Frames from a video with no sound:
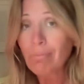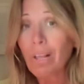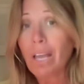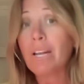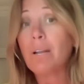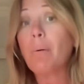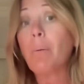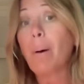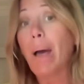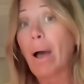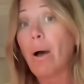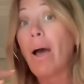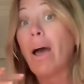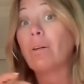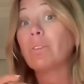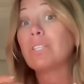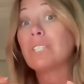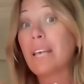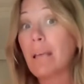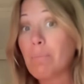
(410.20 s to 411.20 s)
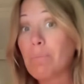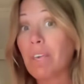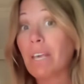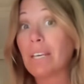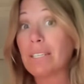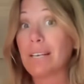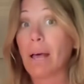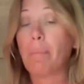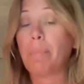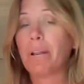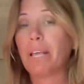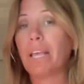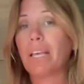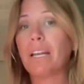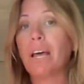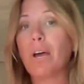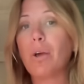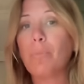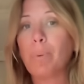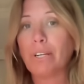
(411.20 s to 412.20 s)
and about how the same thing is happening
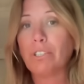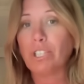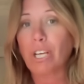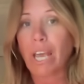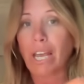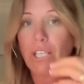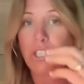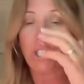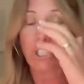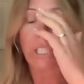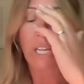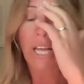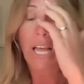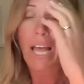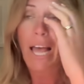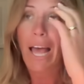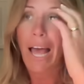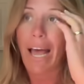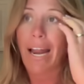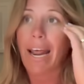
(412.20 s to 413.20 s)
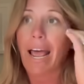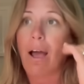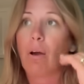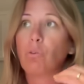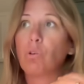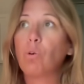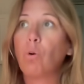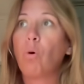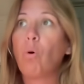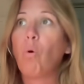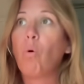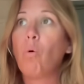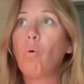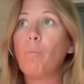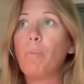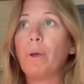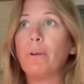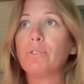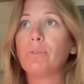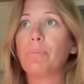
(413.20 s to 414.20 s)
in home education and how you're
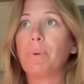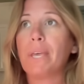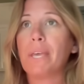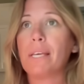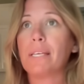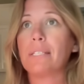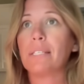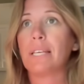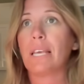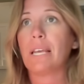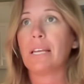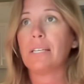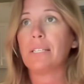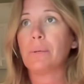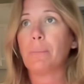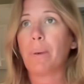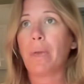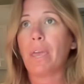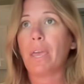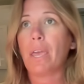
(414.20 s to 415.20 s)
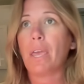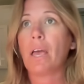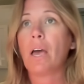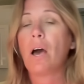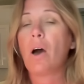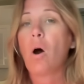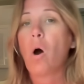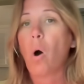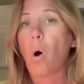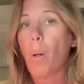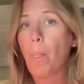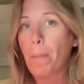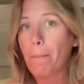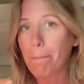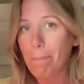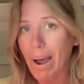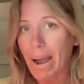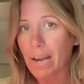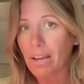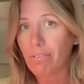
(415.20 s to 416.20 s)
almost being seen to be on the
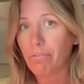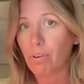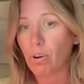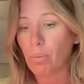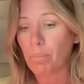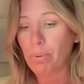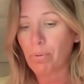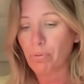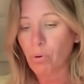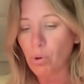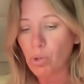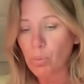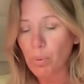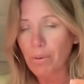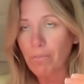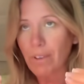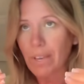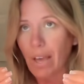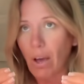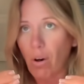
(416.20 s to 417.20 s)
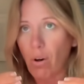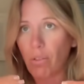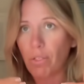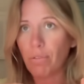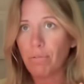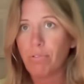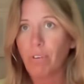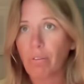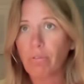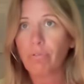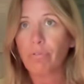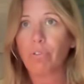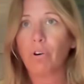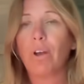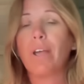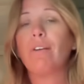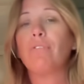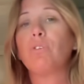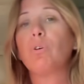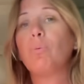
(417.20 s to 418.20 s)
back foot before you even get on the front
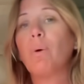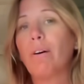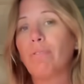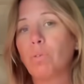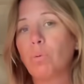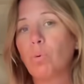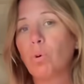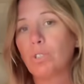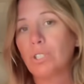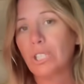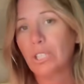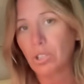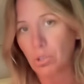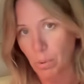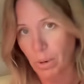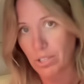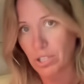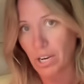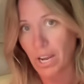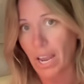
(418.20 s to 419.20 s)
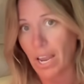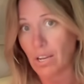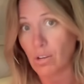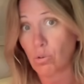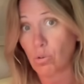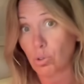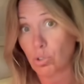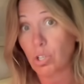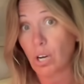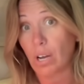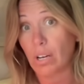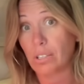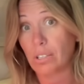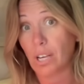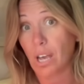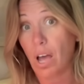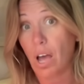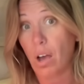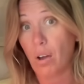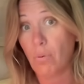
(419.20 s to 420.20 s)
foot if you ever wanted to educate your child
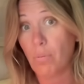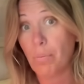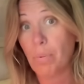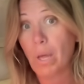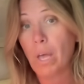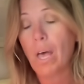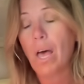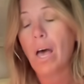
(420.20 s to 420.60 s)
at home.